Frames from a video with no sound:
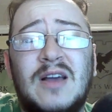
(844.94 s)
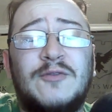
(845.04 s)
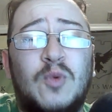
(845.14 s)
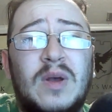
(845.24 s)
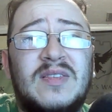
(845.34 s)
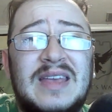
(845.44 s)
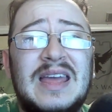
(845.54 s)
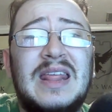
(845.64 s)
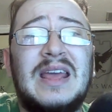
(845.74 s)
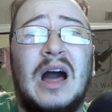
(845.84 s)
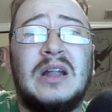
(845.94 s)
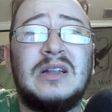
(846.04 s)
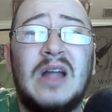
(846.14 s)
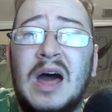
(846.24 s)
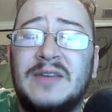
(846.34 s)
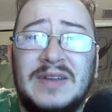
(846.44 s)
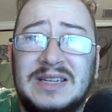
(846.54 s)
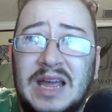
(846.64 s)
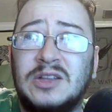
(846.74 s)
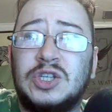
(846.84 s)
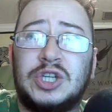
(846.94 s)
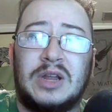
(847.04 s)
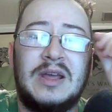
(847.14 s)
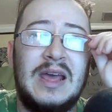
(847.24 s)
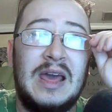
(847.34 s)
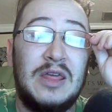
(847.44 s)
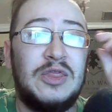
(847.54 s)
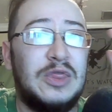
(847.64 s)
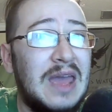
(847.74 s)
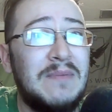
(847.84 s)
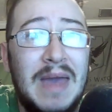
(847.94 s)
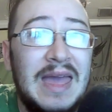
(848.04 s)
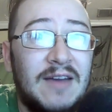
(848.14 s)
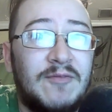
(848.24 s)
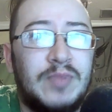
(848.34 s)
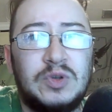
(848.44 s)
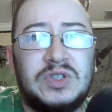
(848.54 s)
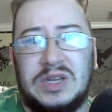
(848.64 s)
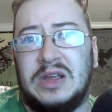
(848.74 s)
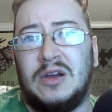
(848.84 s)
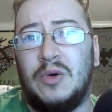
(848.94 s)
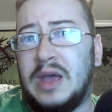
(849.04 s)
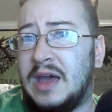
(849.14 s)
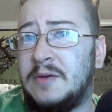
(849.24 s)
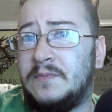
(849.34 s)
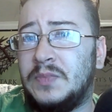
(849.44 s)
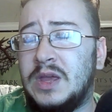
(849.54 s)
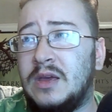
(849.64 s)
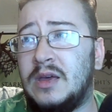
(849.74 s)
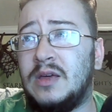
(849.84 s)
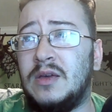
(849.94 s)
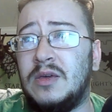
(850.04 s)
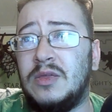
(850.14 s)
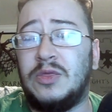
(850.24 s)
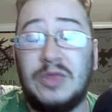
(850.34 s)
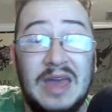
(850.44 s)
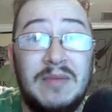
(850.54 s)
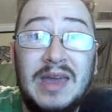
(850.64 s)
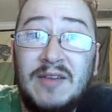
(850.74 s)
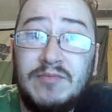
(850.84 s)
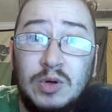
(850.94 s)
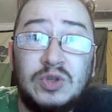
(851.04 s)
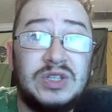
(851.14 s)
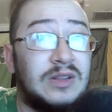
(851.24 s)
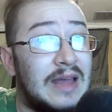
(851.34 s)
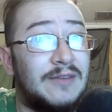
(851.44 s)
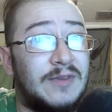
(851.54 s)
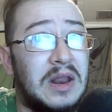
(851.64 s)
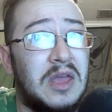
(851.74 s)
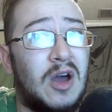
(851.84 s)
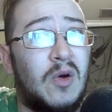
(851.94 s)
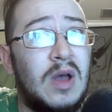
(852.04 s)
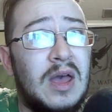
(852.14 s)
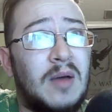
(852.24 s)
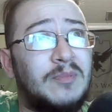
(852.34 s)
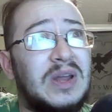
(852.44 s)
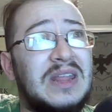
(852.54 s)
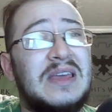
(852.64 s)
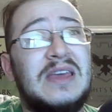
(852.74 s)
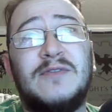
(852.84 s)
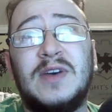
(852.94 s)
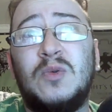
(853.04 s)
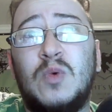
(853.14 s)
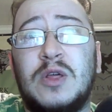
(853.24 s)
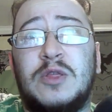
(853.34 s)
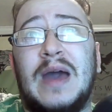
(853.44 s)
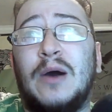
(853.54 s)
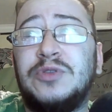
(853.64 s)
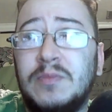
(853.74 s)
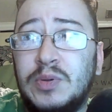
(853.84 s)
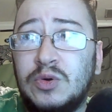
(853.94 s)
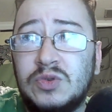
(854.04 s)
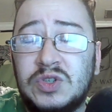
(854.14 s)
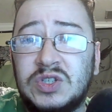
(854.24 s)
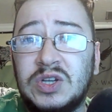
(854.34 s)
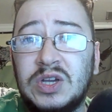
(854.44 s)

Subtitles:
was getting a lot of attention. They may have boosted it, okay? They may have boosted that video, but even without the boost,